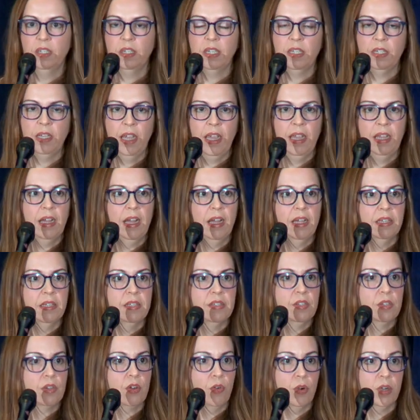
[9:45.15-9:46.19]
and AI
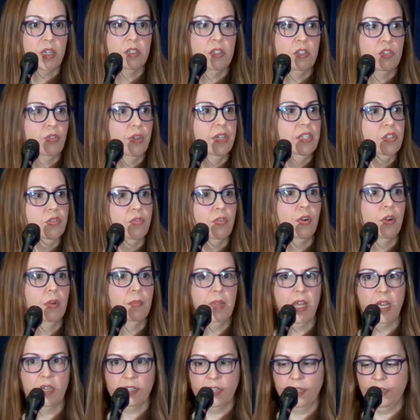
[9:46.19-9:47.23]
is going to
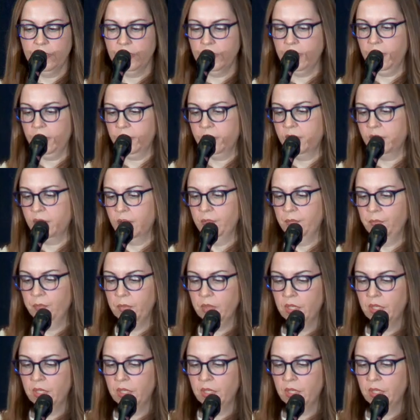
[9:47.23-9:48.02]
transform that context.